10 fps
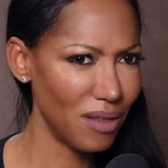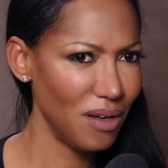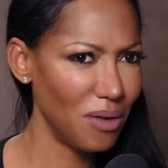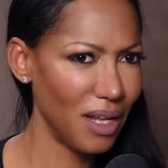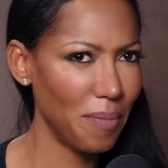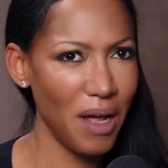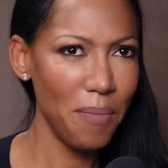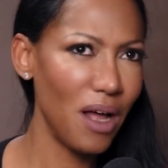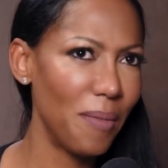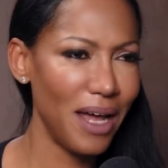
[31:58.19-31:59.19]
You know, like my
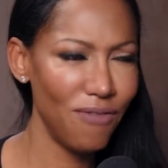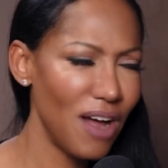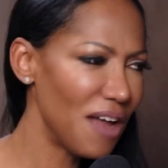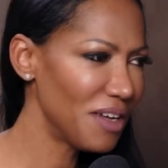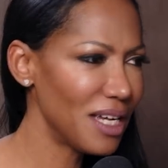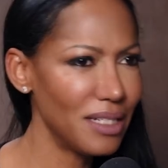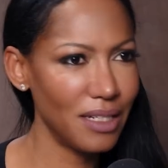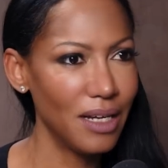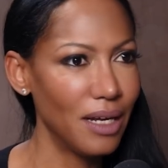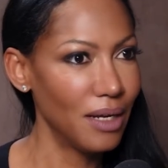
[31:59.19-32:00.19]
mom had 5 kids.
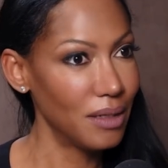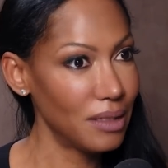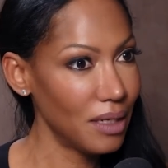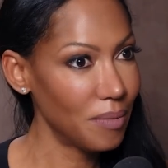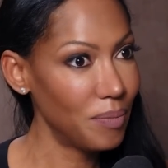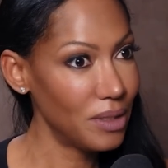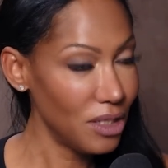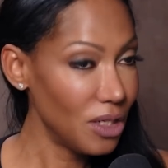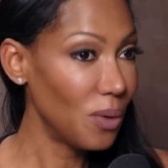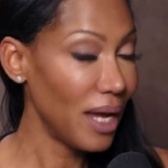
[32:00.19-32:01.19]
And it's like, but did
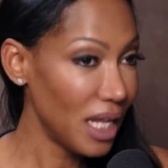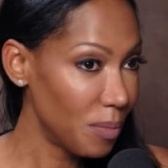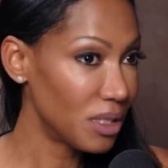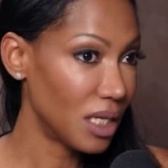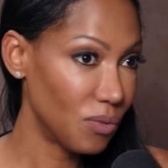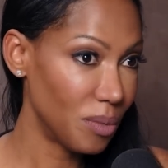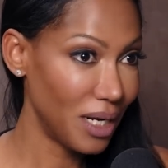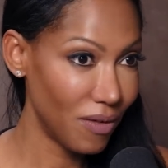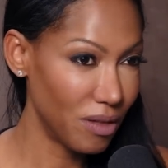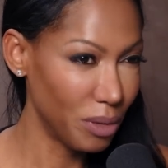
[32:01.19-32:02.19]
you know 80% of women
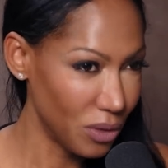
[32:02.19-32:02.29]
have the